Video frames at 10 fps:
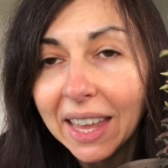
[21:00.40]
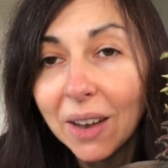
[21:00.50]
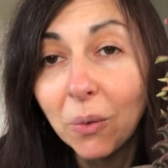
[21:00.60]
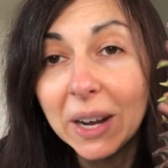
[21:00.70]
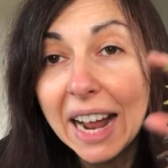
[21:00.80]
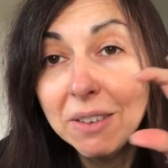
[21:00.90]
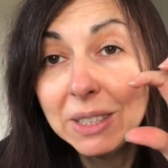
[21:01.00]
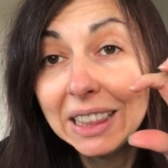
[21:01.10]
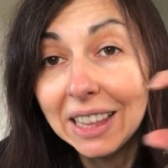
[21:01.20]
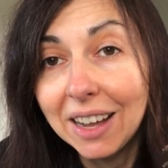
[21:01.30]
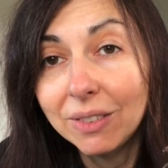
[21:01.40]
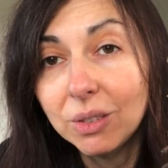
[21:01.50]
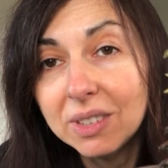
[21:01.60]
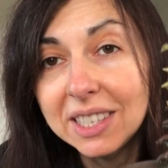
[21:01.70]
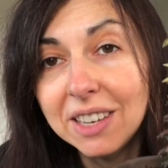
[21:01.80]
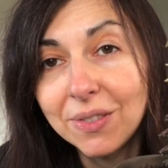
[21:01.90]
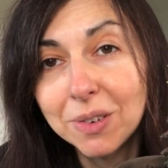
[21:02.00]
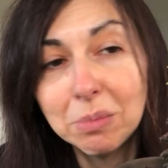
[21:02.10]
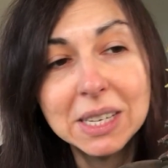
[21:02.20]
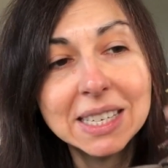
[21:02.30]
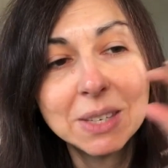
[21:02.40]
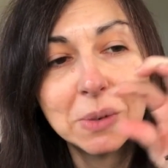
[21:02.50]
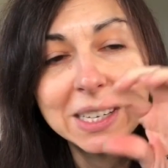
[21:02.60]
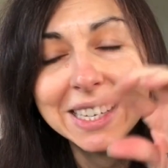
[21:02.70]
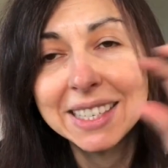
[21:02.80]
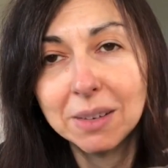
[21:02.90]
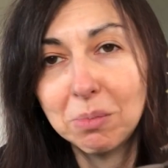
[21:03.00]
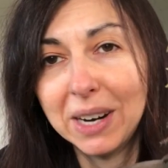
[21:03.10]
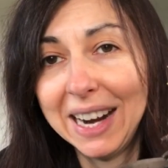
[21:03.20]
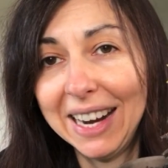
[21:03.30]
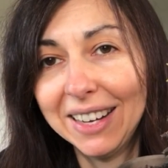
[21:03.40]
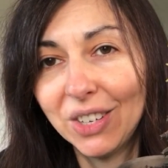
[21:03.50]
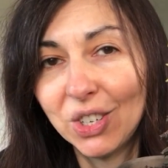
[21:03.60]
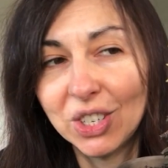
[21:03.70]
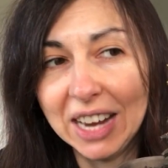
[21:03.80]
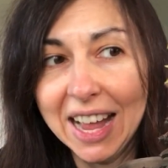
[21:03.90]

What I would love to see from this one is a branch.